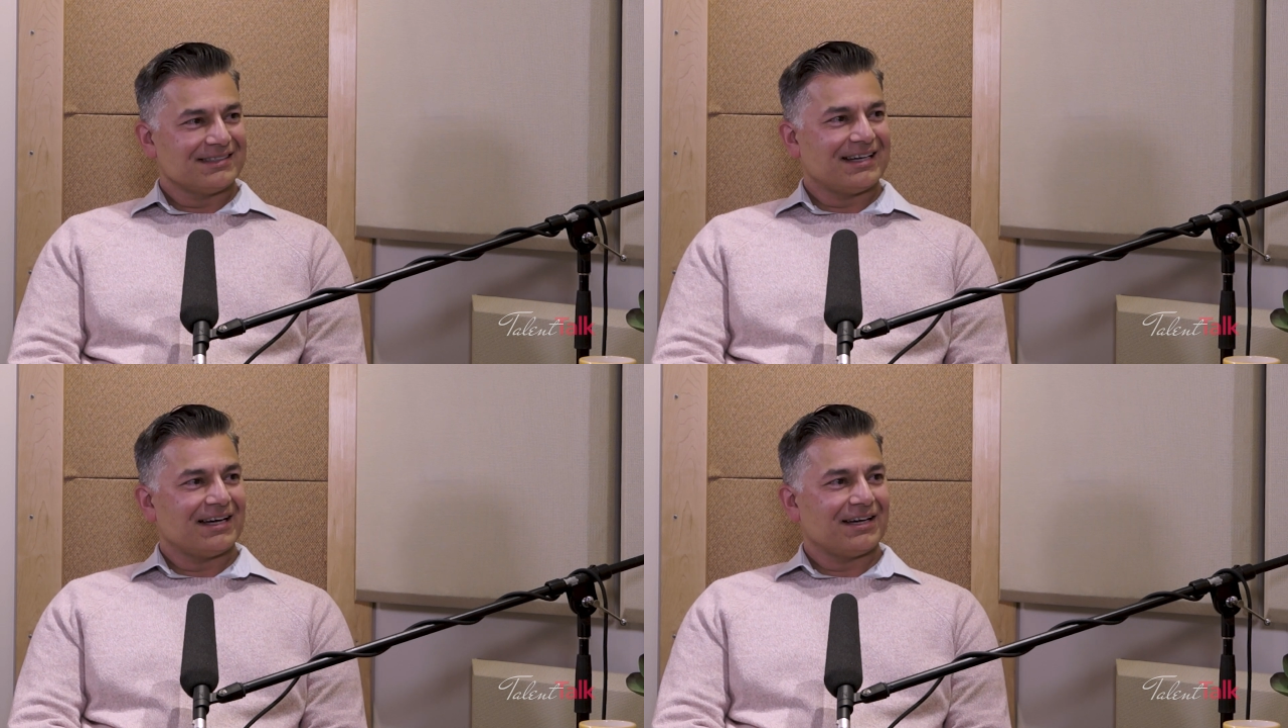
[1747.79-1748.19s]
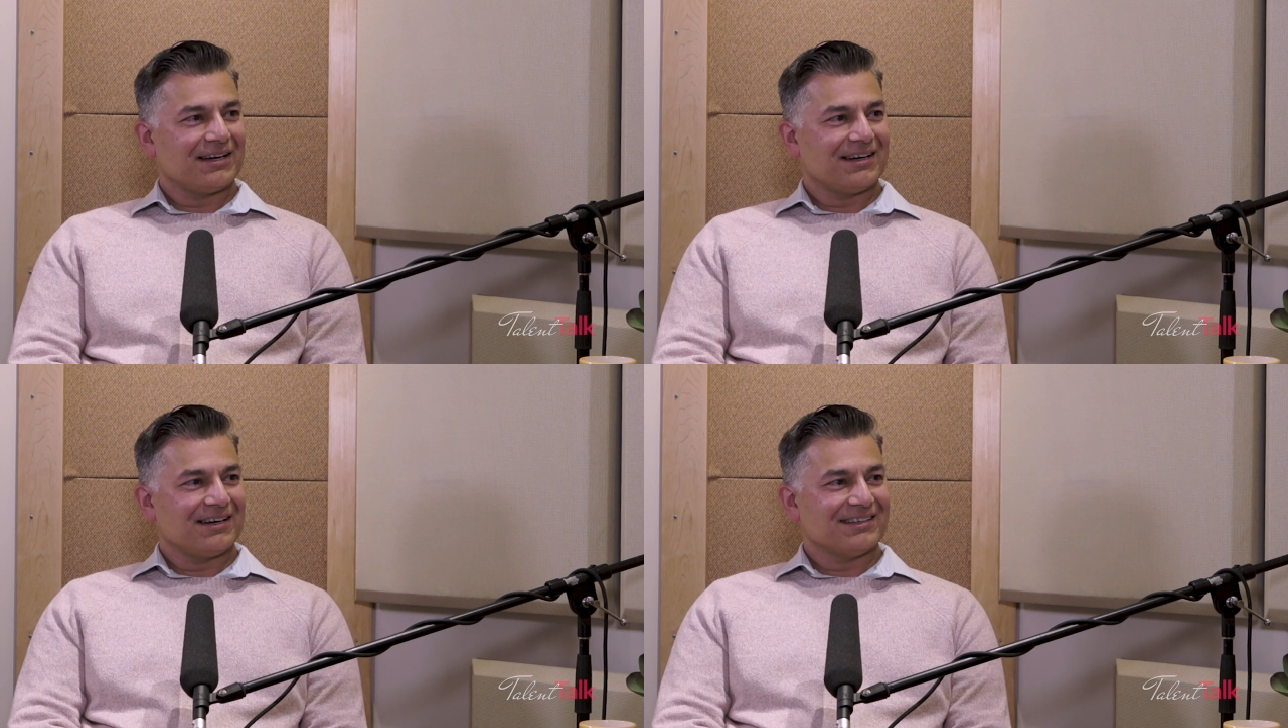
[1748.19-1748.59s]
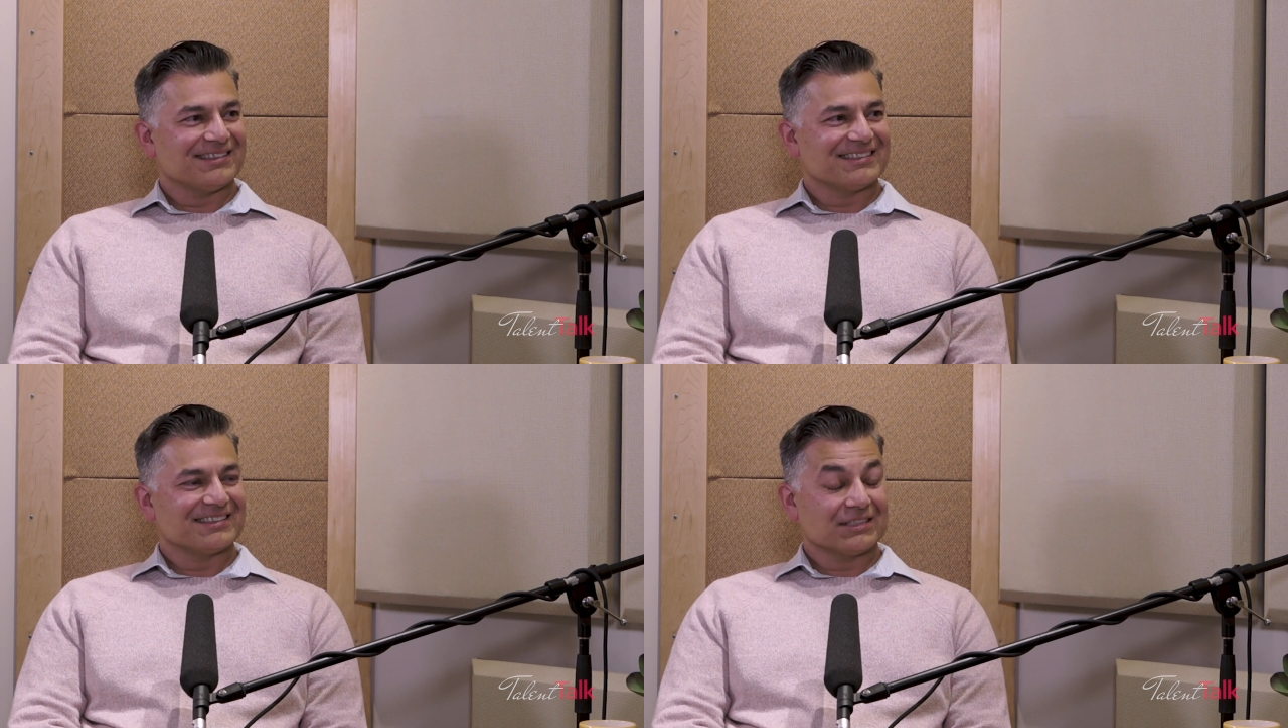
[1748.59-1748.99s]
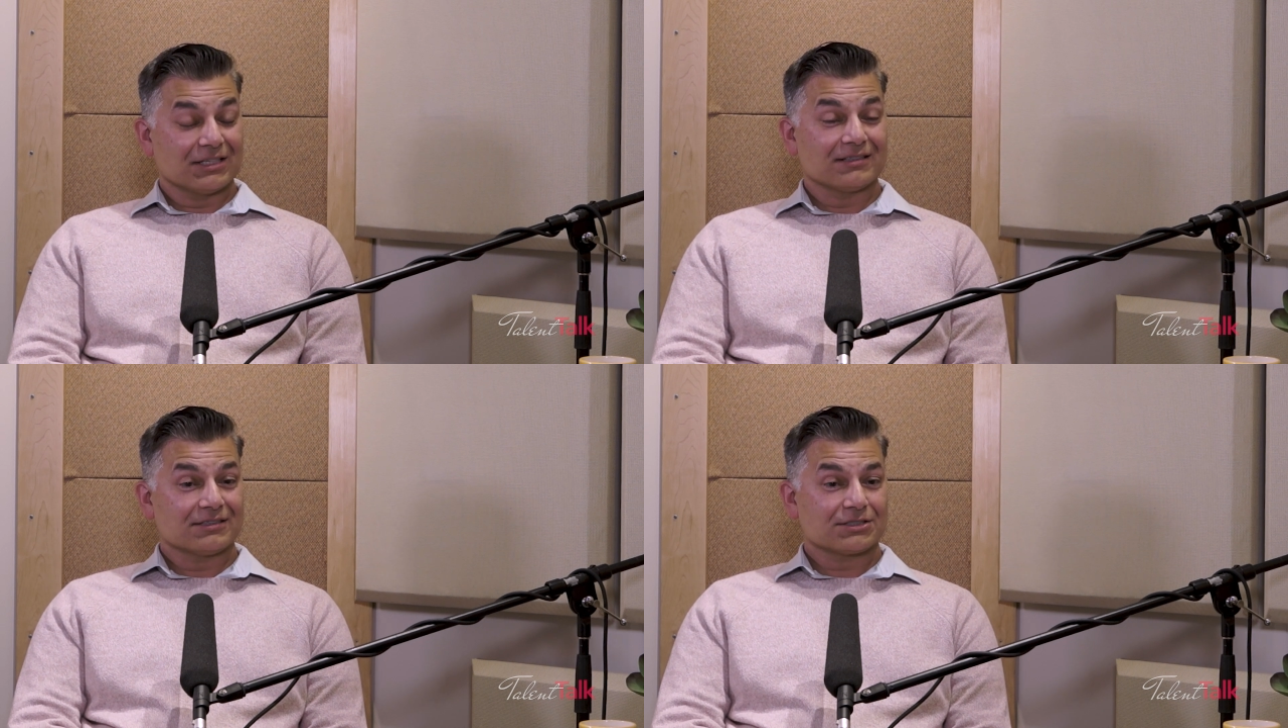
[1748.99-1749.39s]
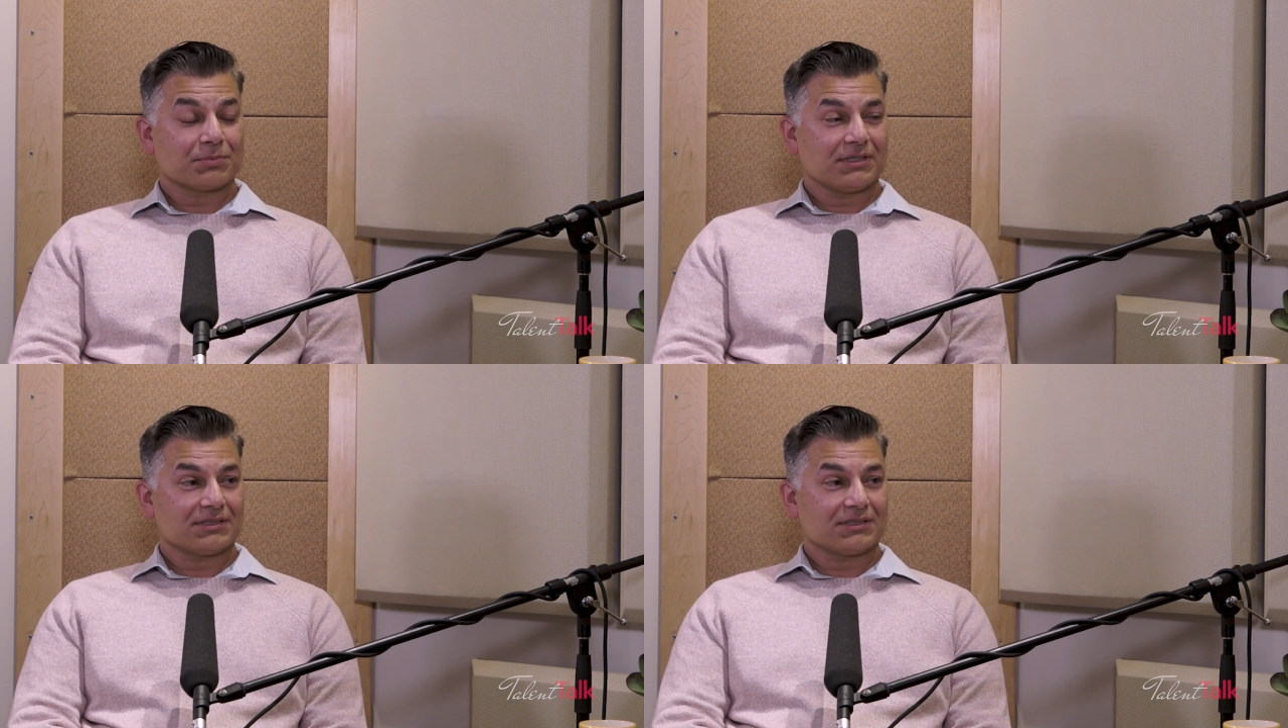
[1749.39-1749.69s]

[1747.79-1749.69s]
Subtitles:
This has been a